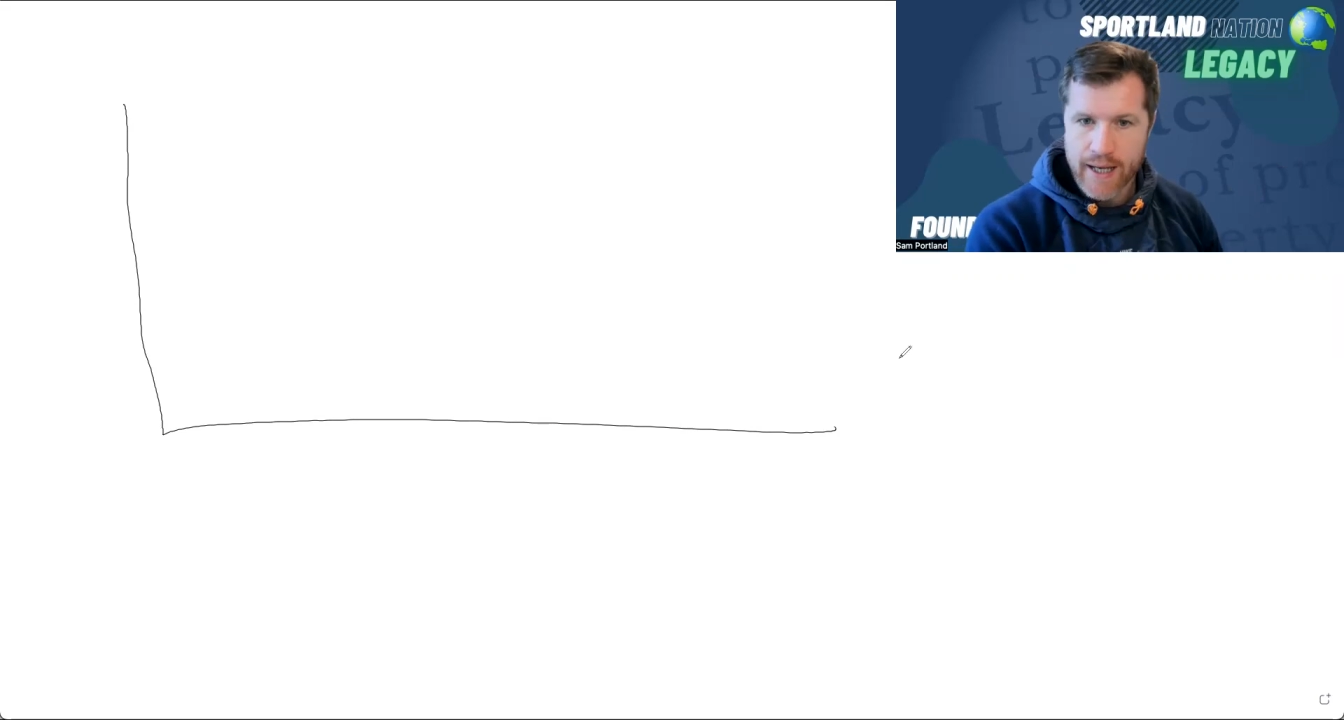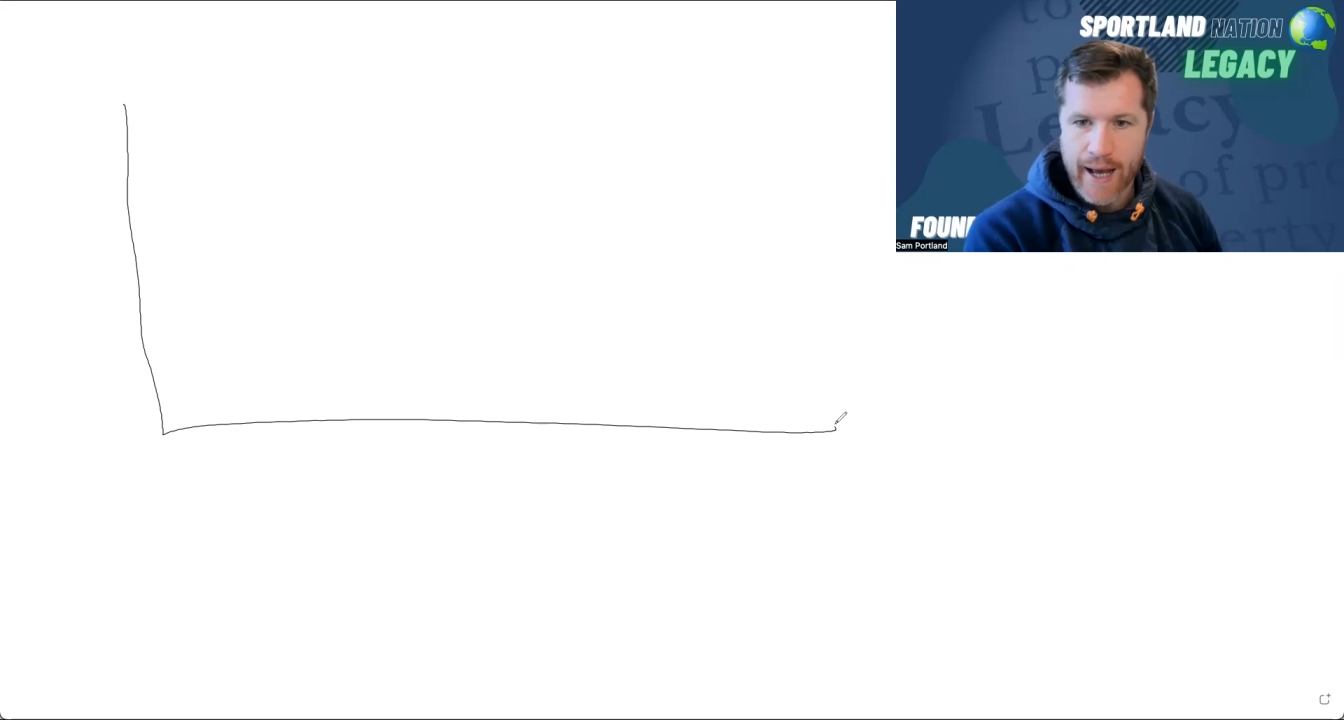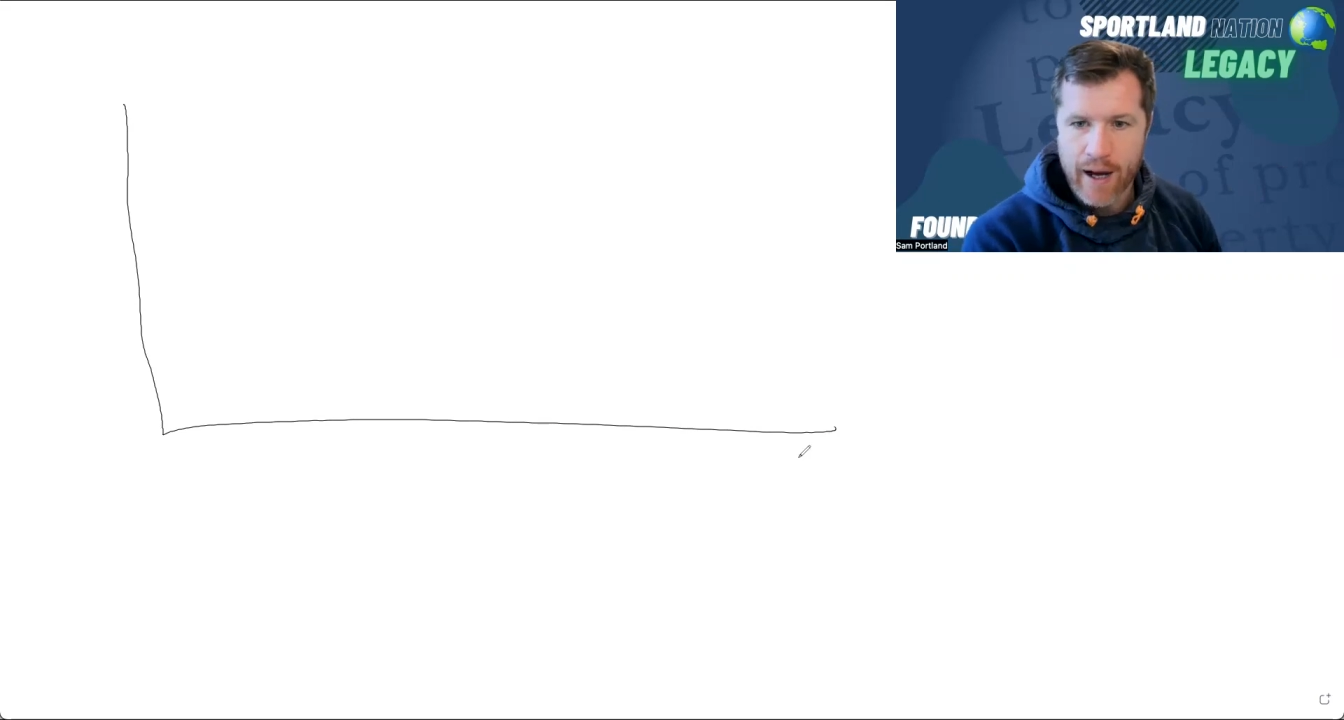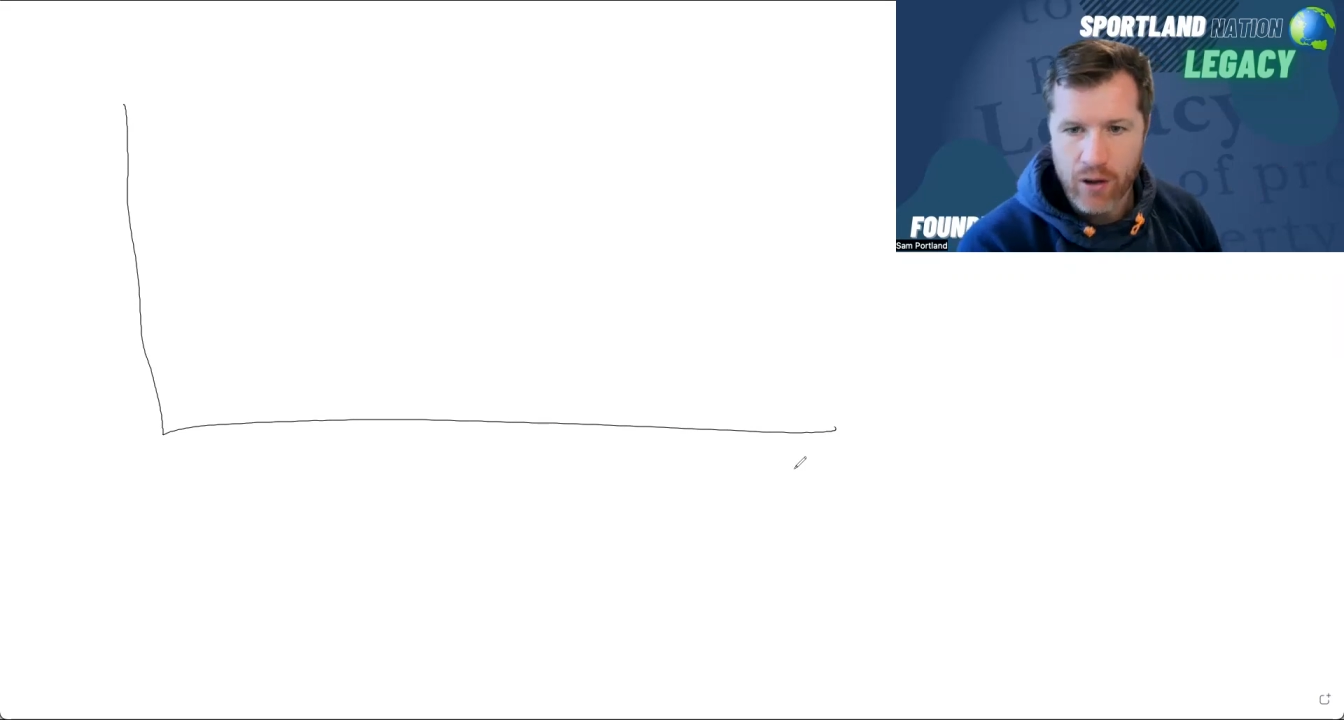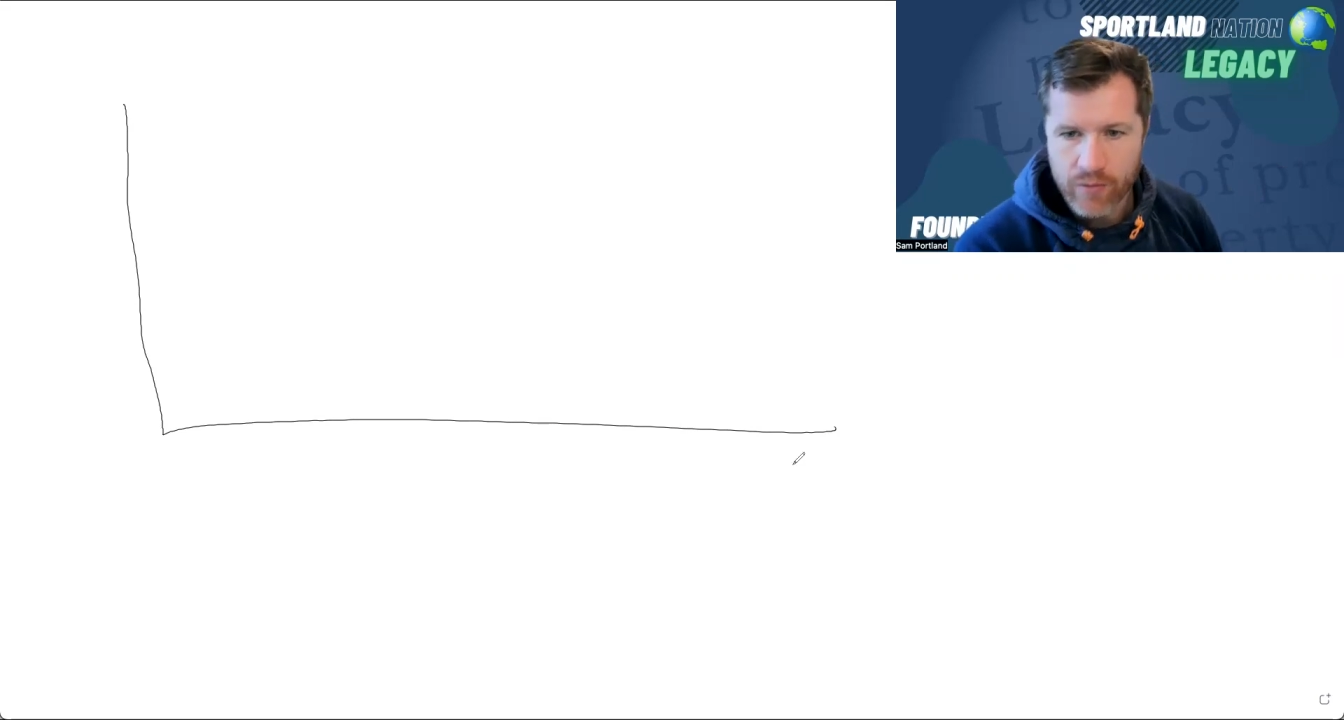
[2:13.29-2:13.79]

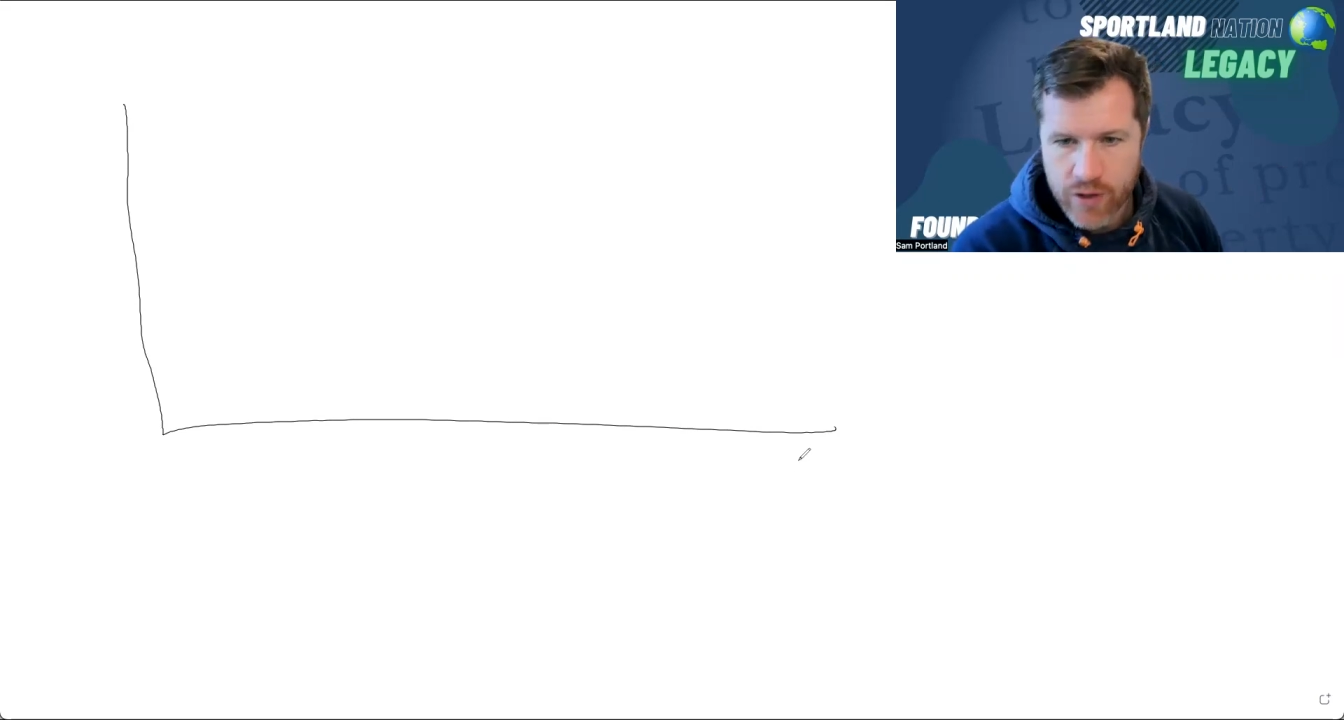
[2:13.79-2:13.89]
hat on.